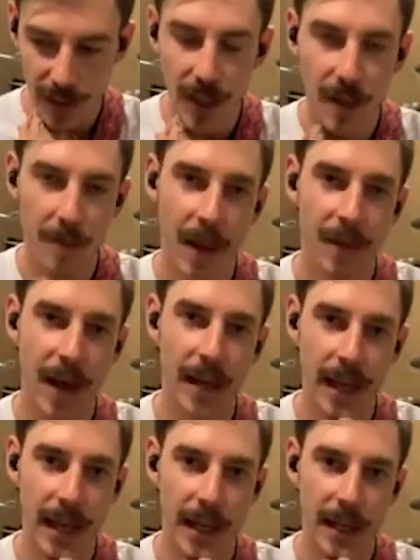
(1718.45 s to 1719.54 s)
think about that and
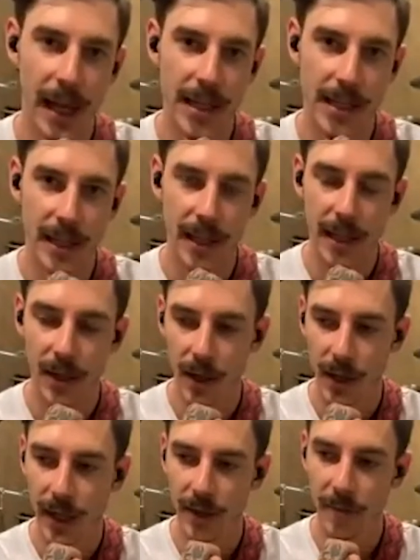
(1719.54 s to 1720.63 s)
analyze it in our
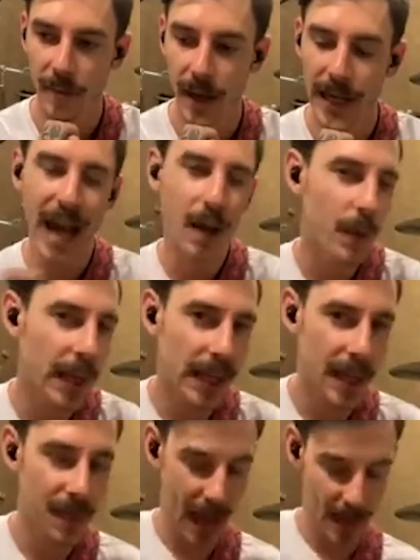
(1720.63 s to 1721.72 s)
kind of mind. How do I
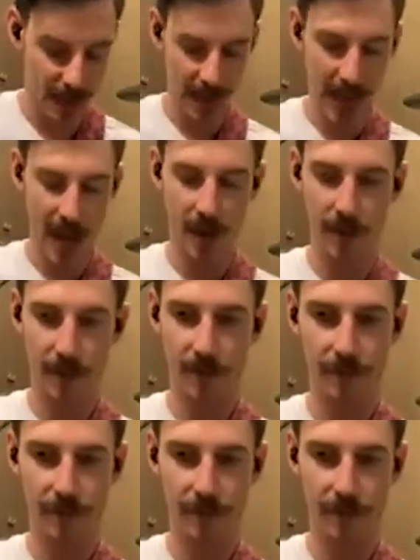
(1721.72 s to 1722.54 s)
get that sound?